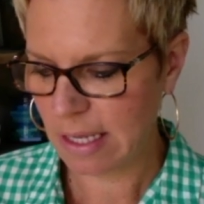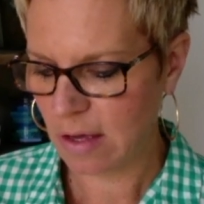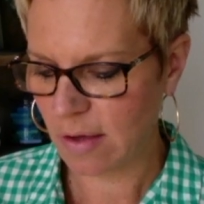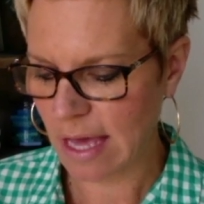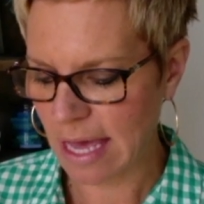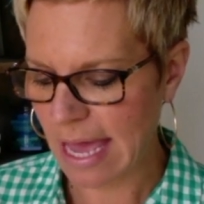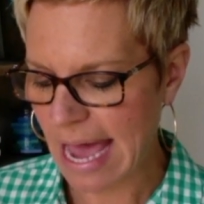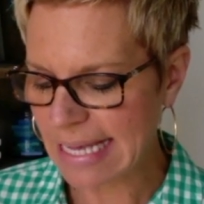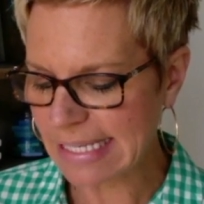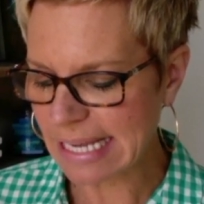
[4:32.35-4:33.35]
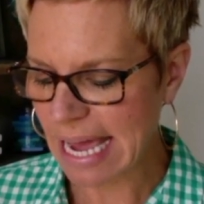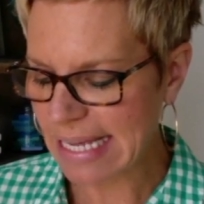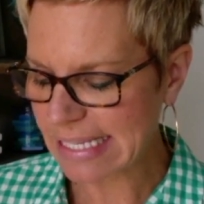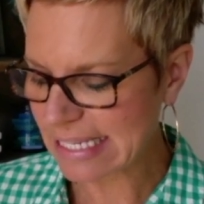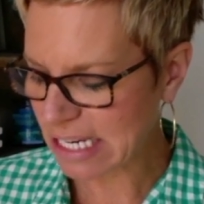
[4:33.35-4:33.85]
Okay,
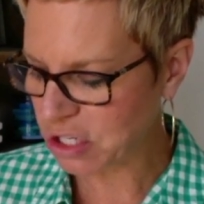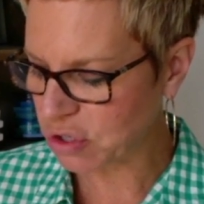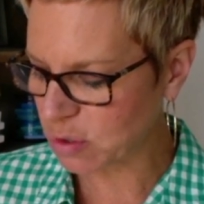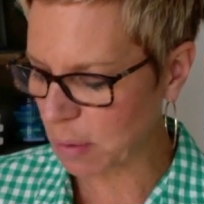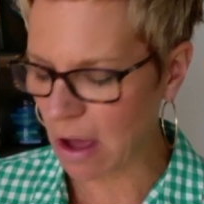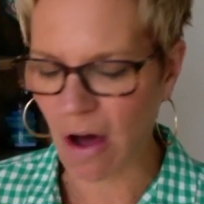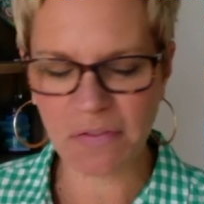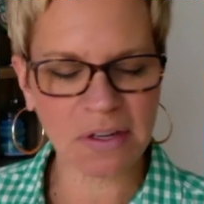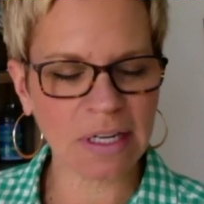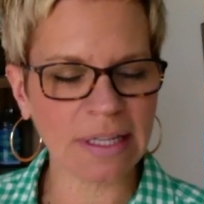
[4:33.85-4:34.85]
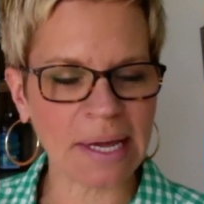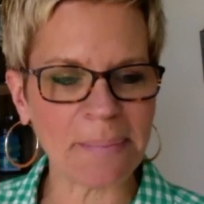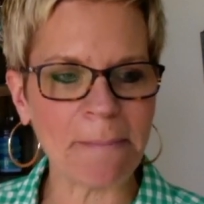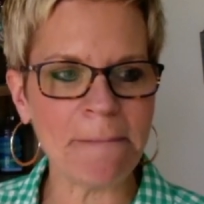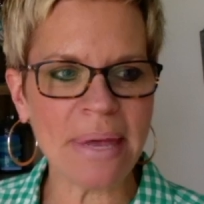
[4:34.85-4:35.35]
as teachers, we often let
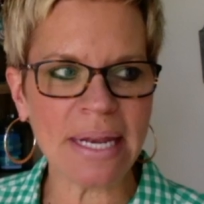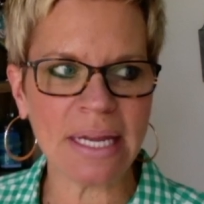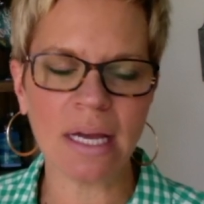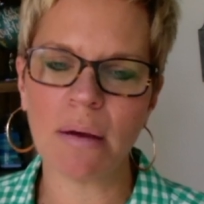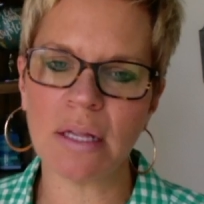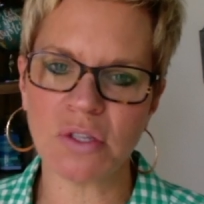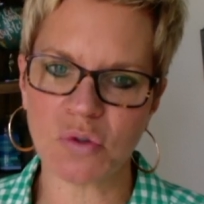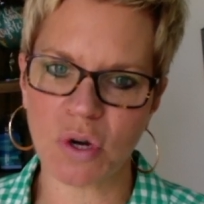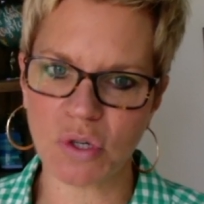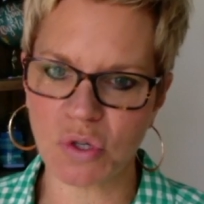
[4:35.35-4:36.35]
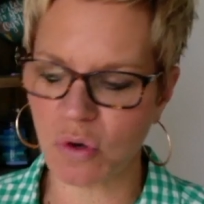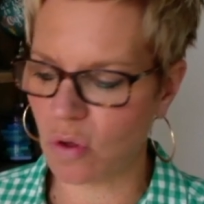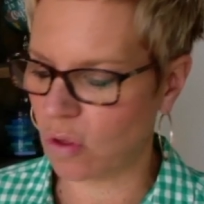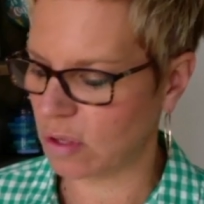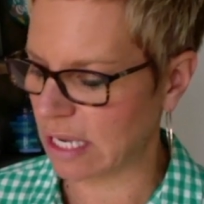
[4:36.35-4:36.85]
many
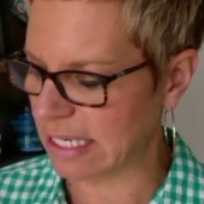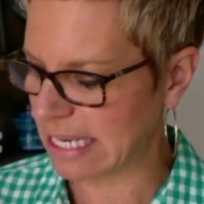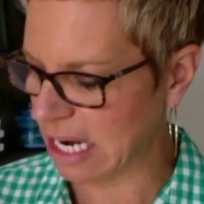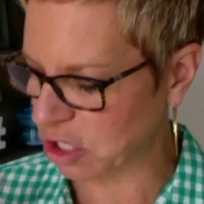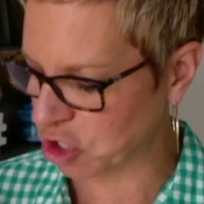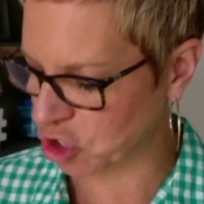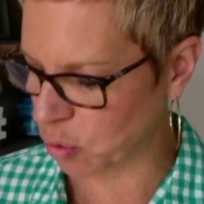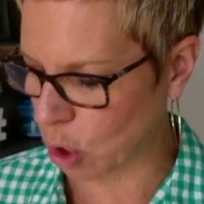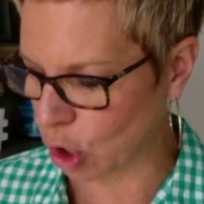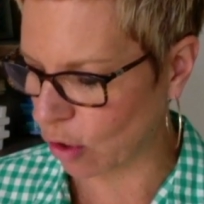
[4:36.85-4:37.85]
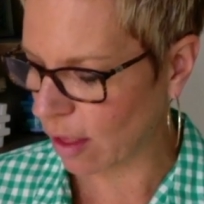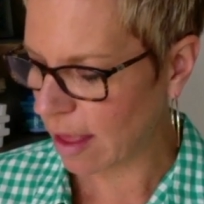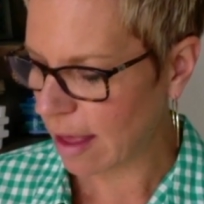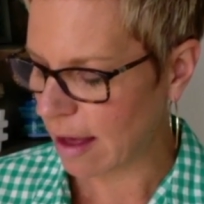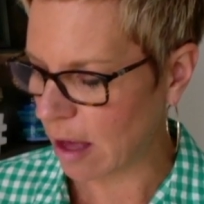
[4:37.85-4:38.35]
instructional and textual
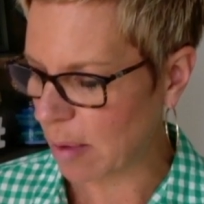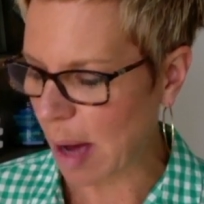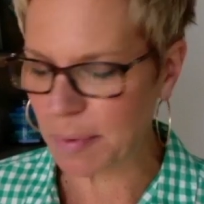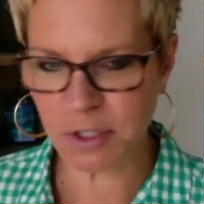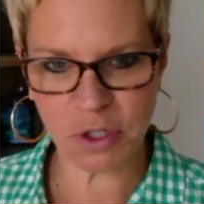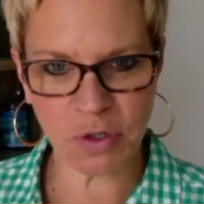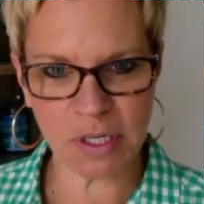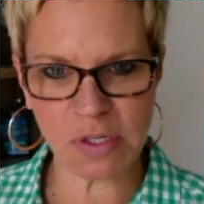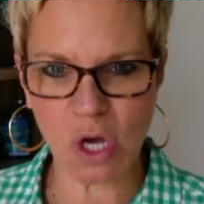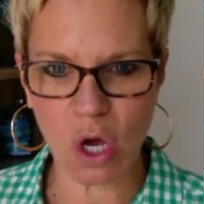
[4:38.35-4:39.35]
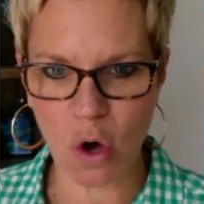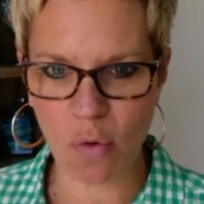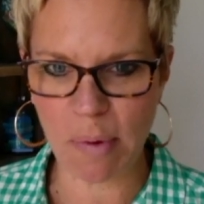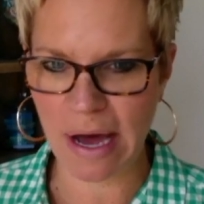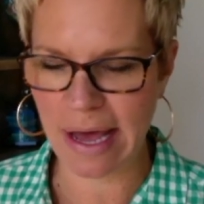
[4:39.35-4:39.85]
opportunities go
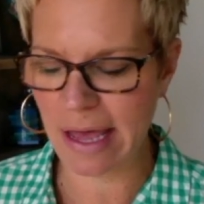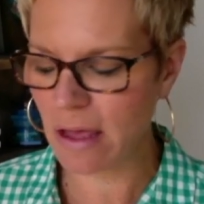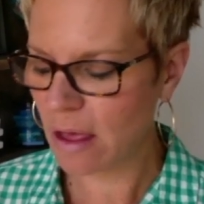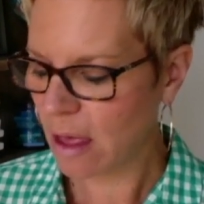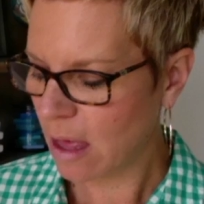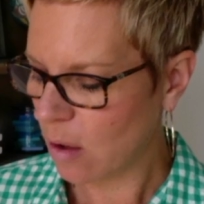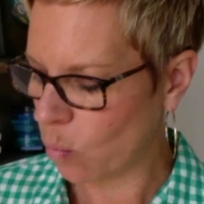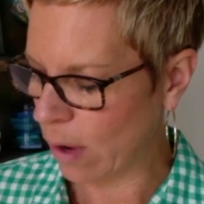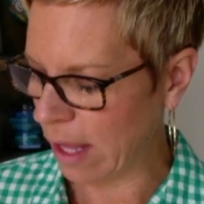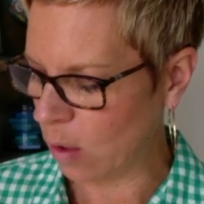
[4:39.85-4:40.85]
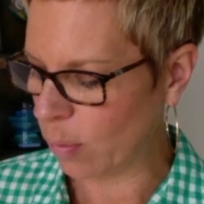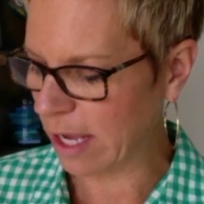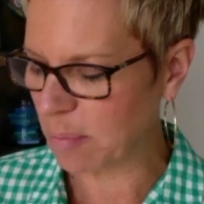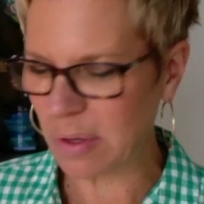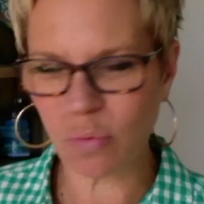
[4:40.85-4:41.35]
by when we
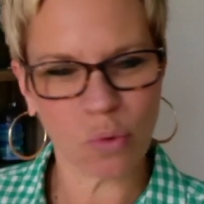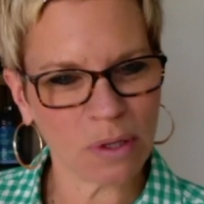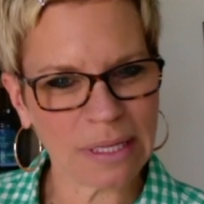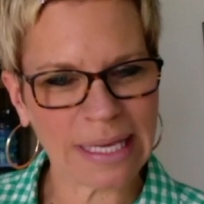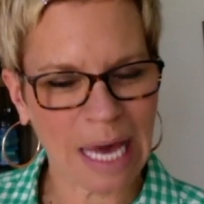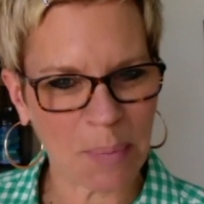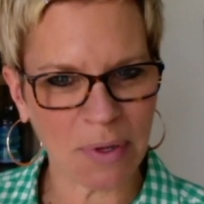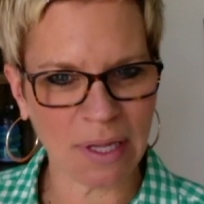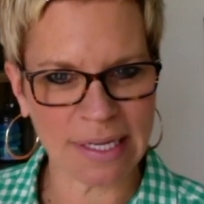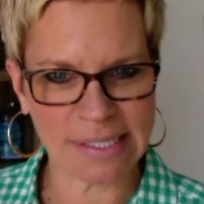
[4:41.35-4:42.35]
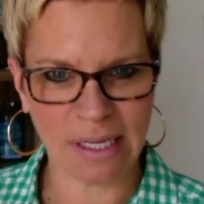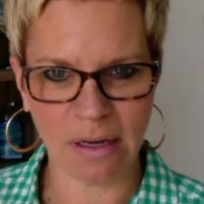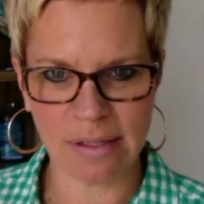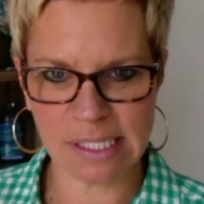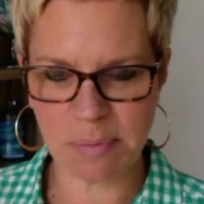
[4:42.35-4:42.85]
could be really capitalizing
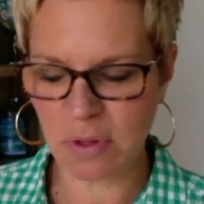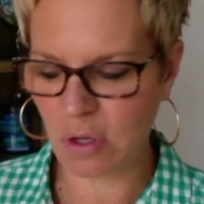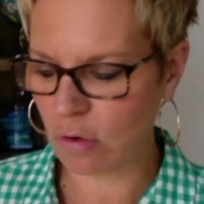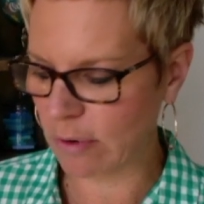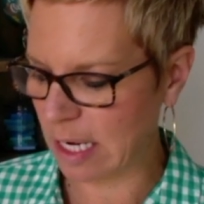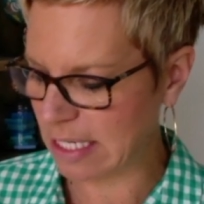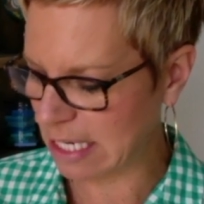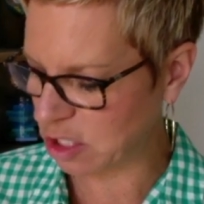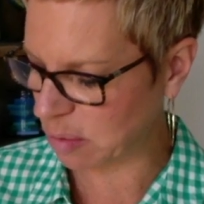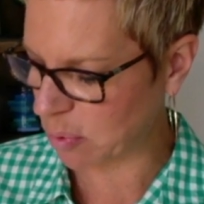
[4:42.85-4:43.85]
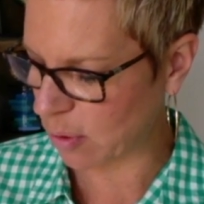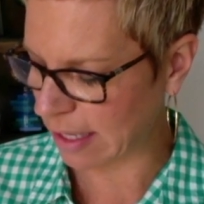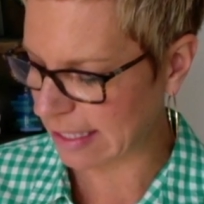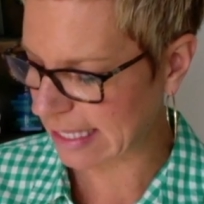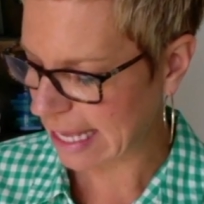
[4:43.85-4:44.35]
on some of the great teaching
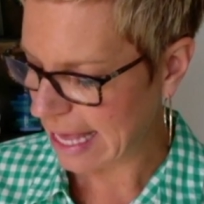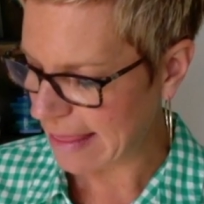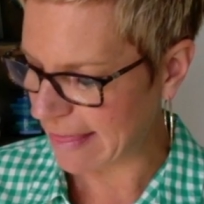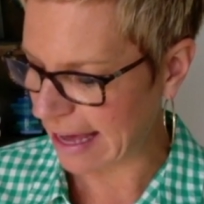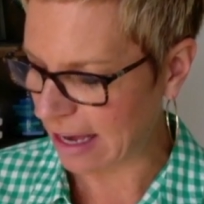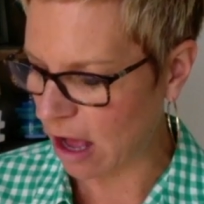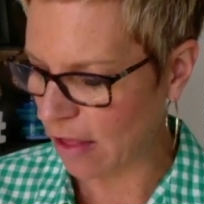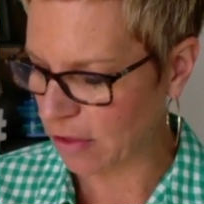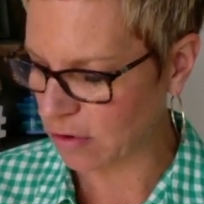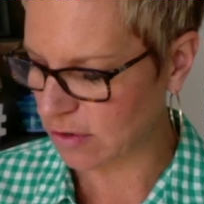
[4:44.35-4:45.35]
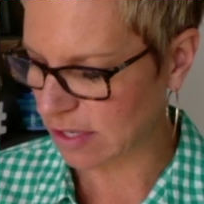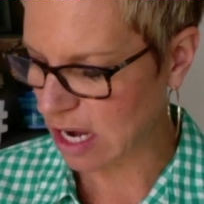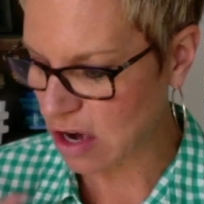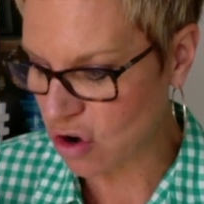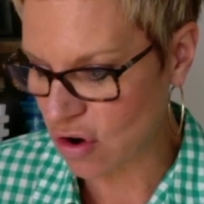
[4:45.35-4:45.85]
points that authors
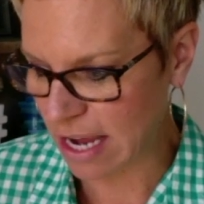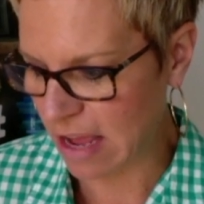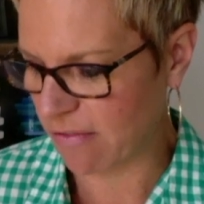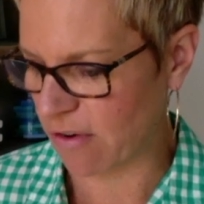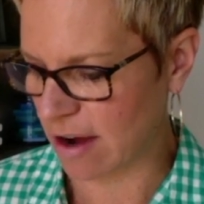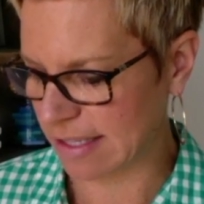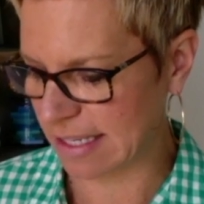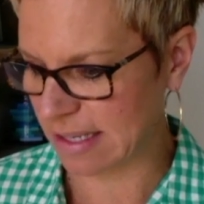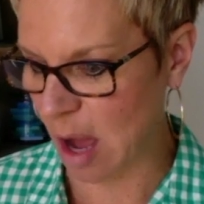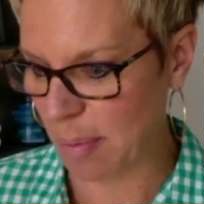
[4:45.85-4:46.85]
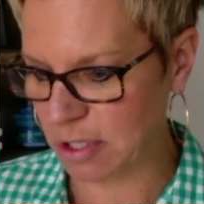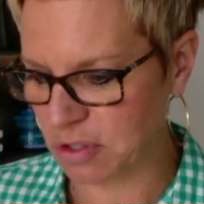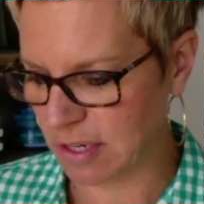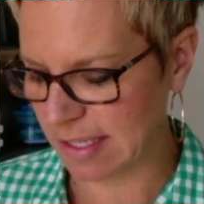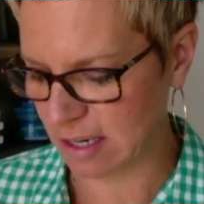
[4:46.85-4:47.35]
create for us, these
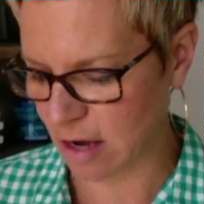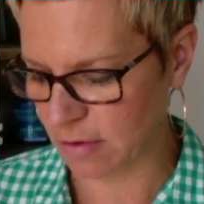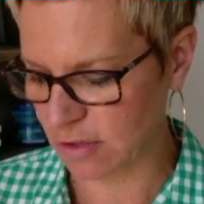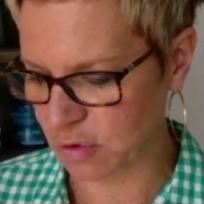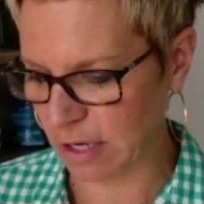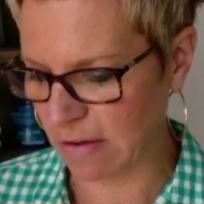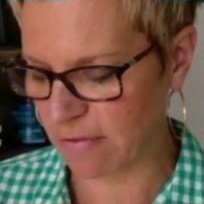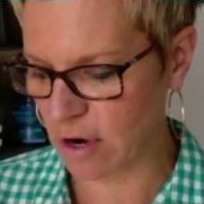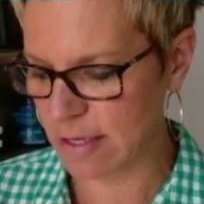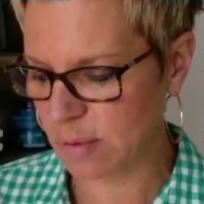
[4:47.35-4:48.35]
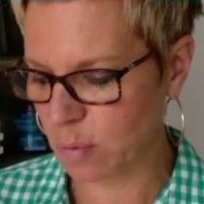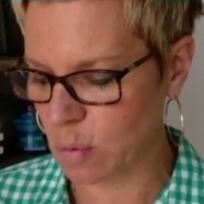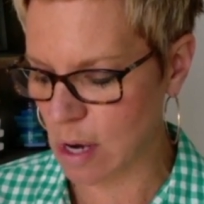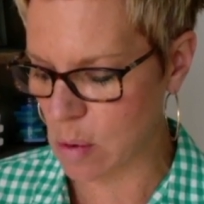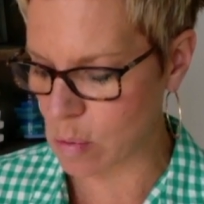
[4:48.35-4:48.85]
opportunities that authors create for us when
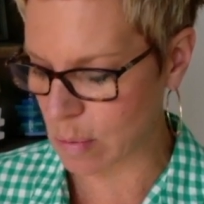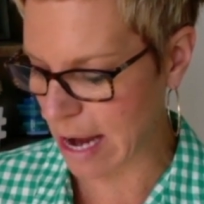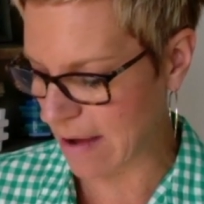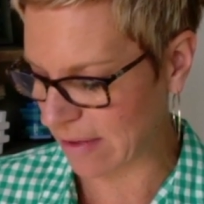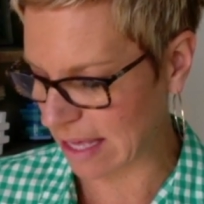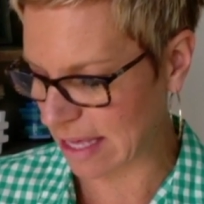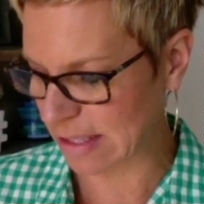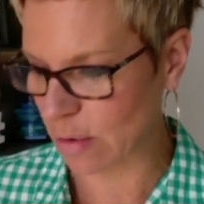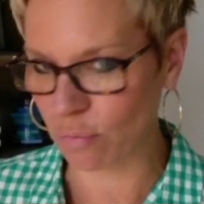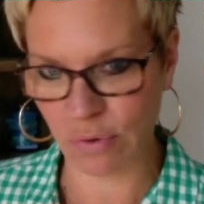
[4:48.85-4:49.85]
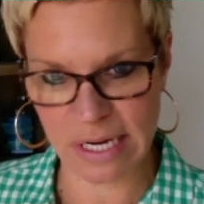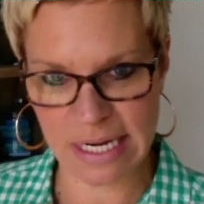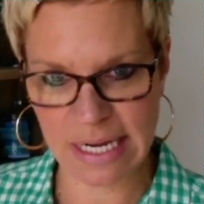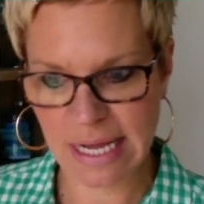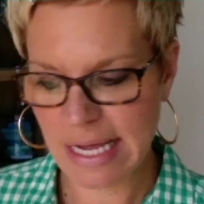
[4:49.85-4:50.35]
we're having kids
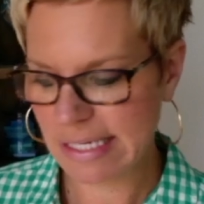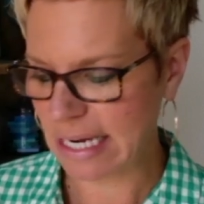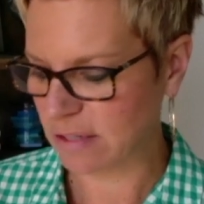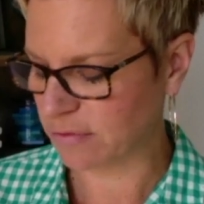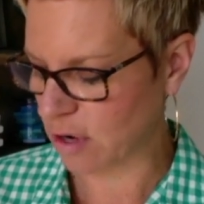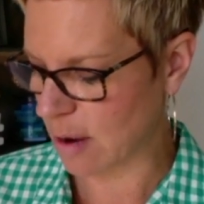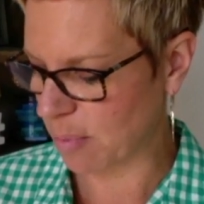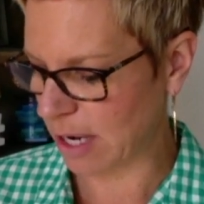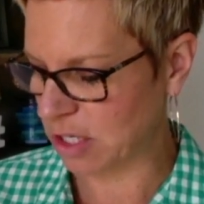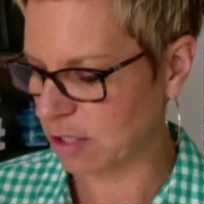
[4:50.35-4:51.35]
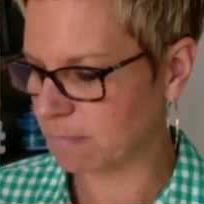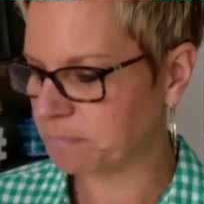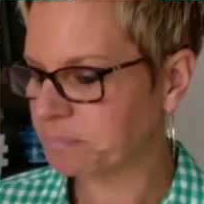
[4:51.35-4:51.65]
read text for comprehension.